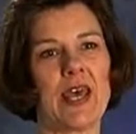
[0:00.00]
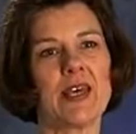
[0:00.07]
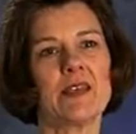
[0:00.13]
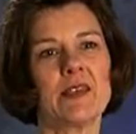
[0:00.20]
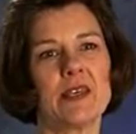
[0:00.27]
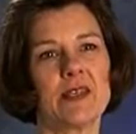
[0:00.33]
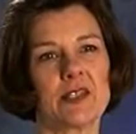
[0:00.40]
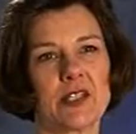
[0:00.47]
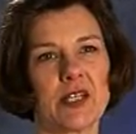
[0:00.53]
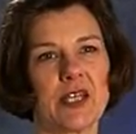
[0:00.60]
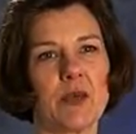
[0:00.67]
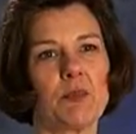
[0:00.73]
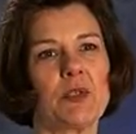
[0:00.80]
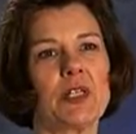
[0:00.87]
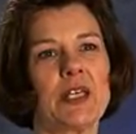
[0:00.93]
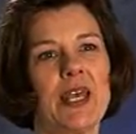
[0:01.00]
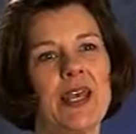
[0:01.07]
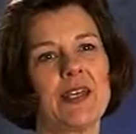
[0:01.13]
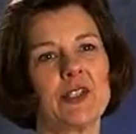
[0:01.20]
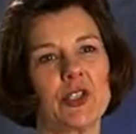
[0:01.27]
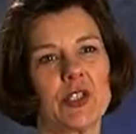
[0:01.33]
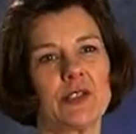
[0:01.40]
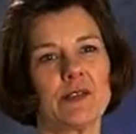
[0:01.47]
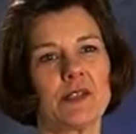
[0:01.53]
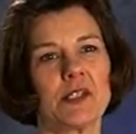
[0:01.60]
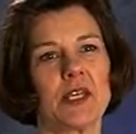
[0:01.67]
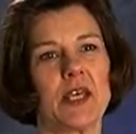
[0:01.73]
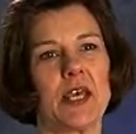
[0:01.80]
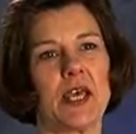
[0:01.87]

atheistic implications,